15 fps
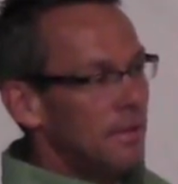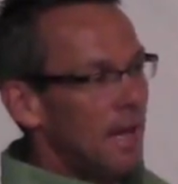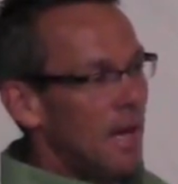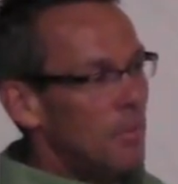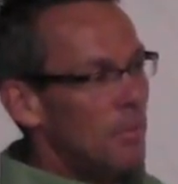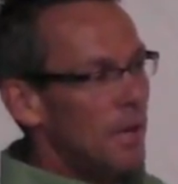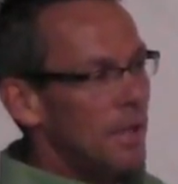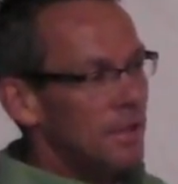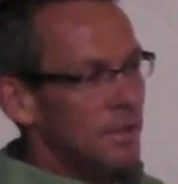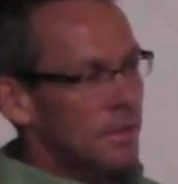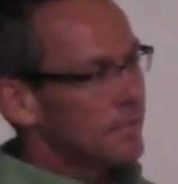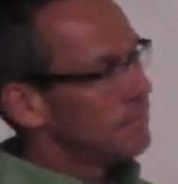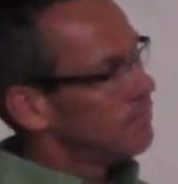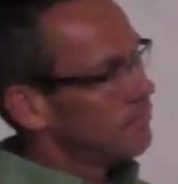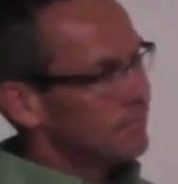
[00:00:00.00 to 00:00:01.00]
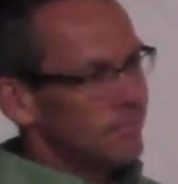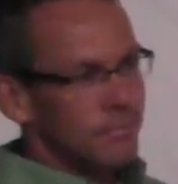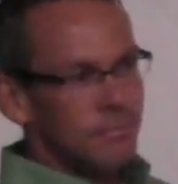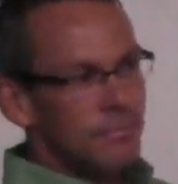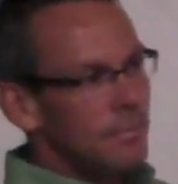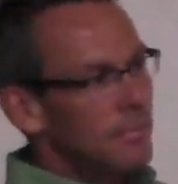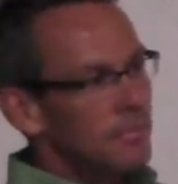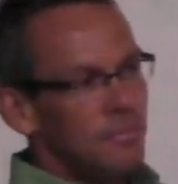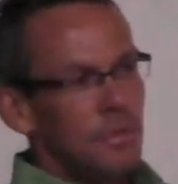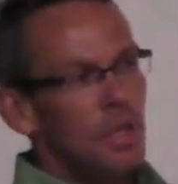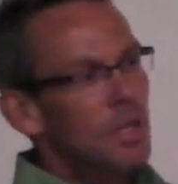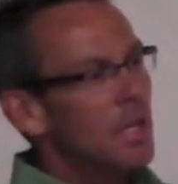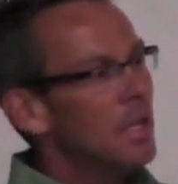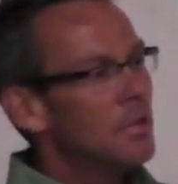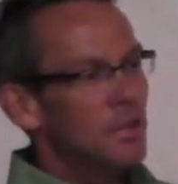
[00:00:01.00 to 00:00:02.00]
How much?
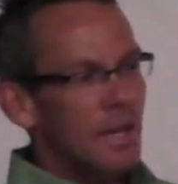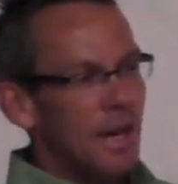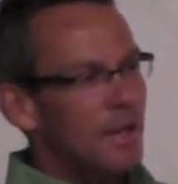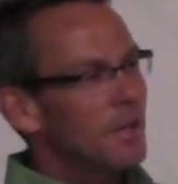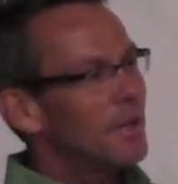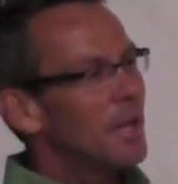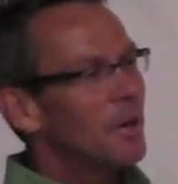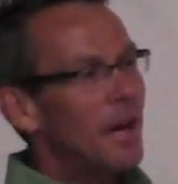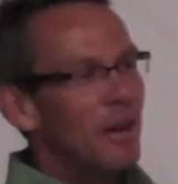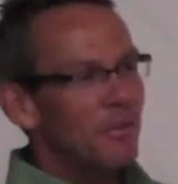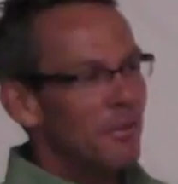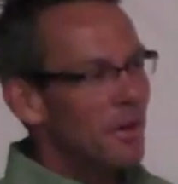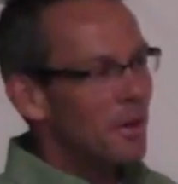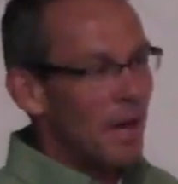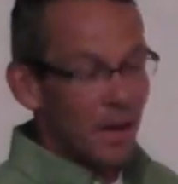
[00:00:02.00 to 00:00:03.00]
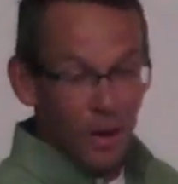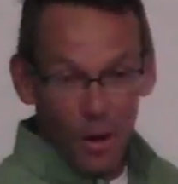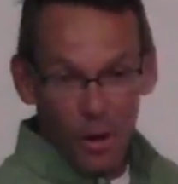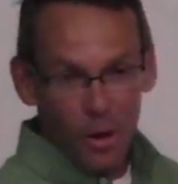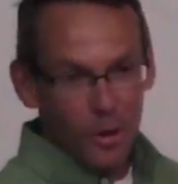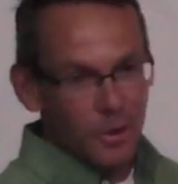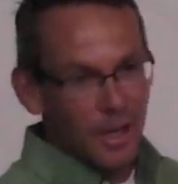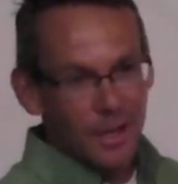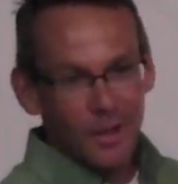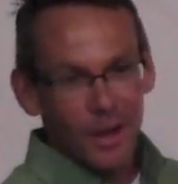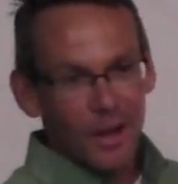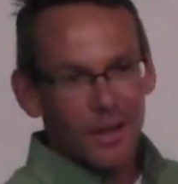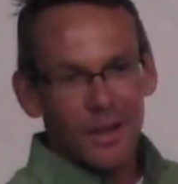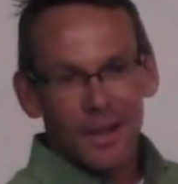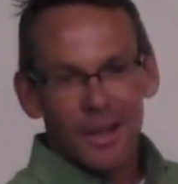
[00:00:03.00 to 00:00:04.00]
You can get your calculator out and figure out all day
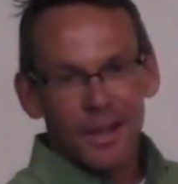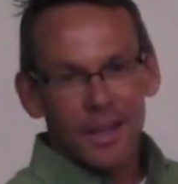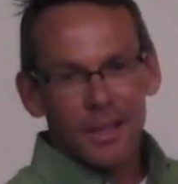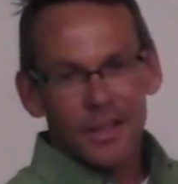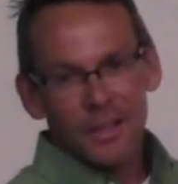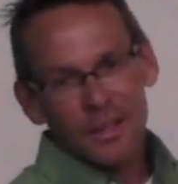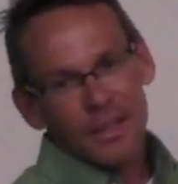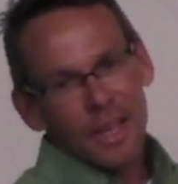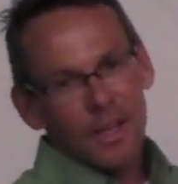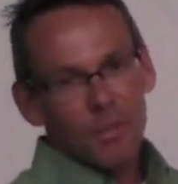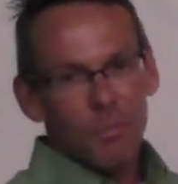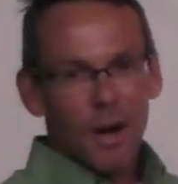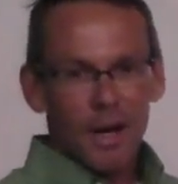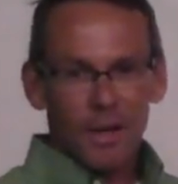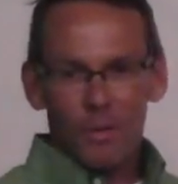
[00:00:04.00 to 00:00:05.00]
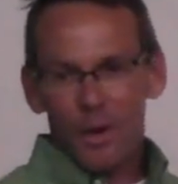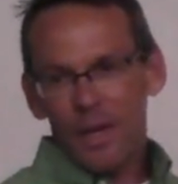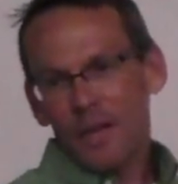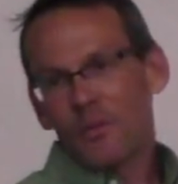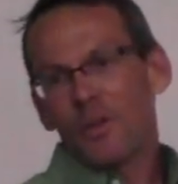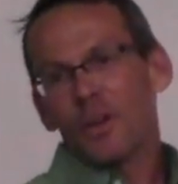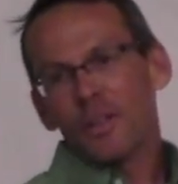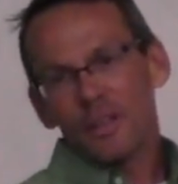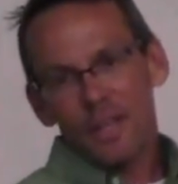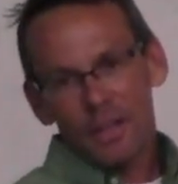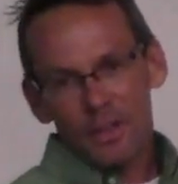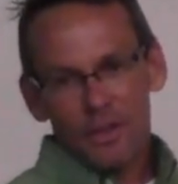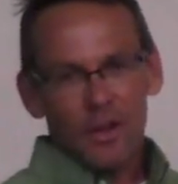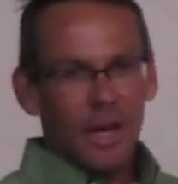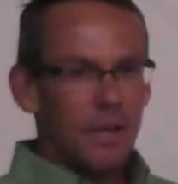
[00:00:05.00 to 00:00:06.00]
long. Take your body weight, convert
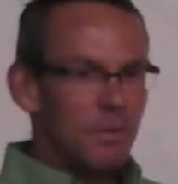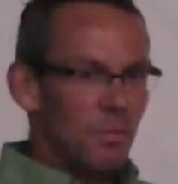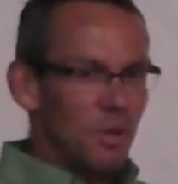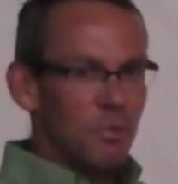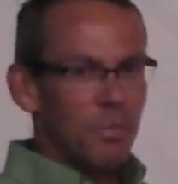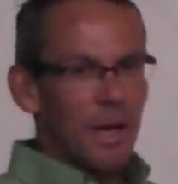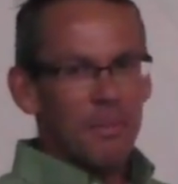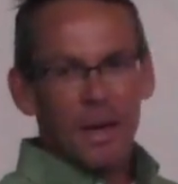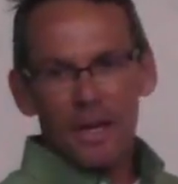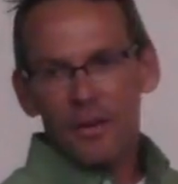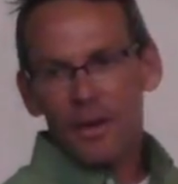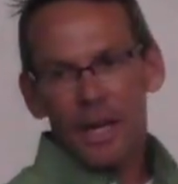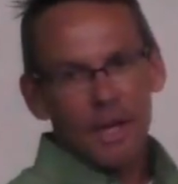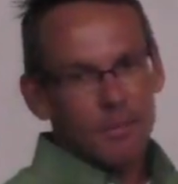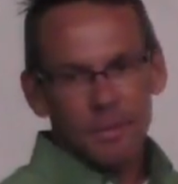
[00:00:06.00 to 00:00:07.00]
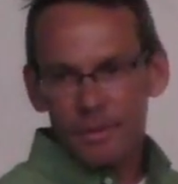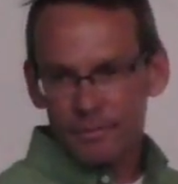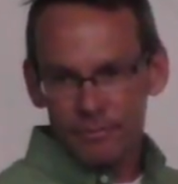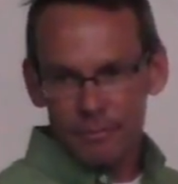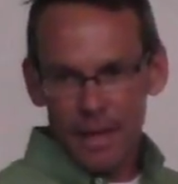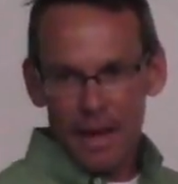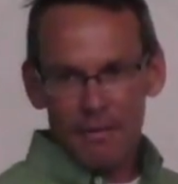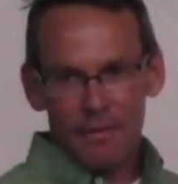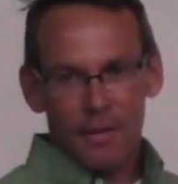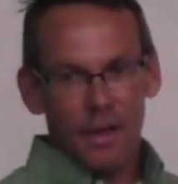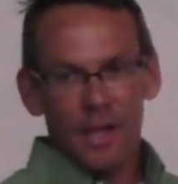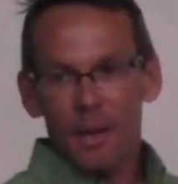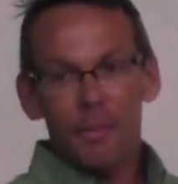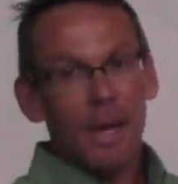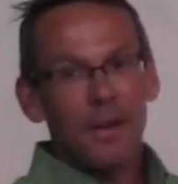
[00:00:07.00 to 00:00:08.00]
kilograms, multiply by grams. Have
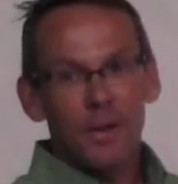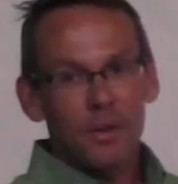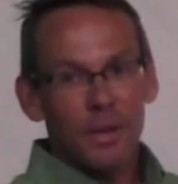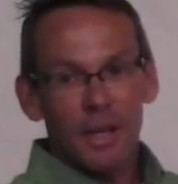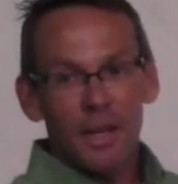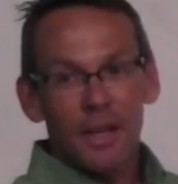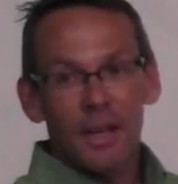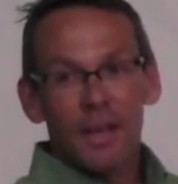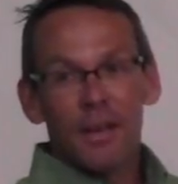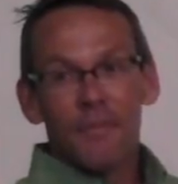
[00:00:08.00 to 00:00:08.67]
fun. I'm not doing it.